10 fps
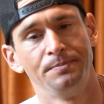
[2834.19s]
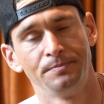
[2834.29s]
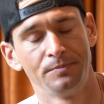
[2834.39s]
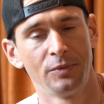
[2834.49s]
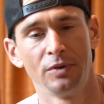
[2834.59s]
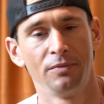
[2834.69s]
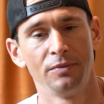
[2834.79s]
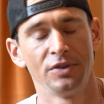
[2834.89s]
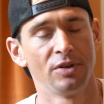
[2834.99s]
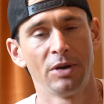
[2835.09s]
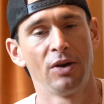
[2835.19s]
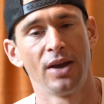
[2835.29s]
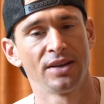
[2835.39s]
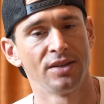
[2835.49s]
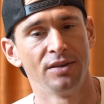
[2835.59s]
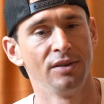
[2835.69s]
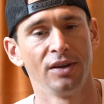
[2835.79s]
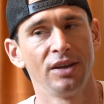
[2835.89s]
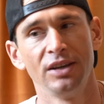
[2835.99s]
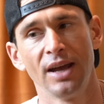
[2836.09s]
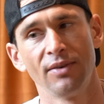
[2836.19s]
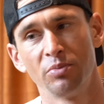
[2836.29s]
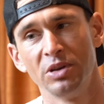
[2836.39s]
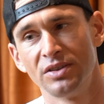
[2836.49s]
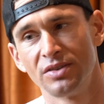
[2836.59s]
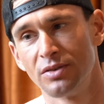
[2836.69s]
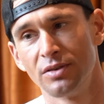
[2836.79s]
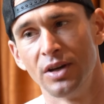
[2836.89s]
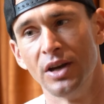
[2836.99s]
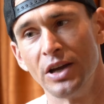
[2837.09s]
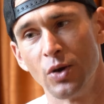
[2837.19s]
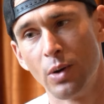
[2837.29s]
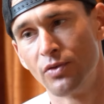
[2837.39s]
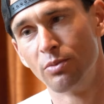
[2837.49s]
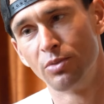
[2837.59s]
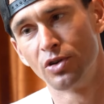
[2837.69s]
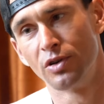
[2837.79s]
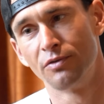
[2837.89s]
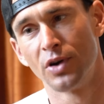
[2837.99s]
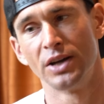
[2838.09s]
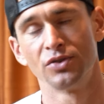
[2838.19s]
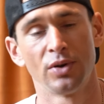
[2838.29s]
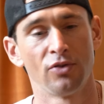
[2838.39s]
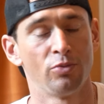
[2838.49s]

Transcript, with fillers: if you somehow accidentally like eat half a pizza or go out for a burger and fries or whatever.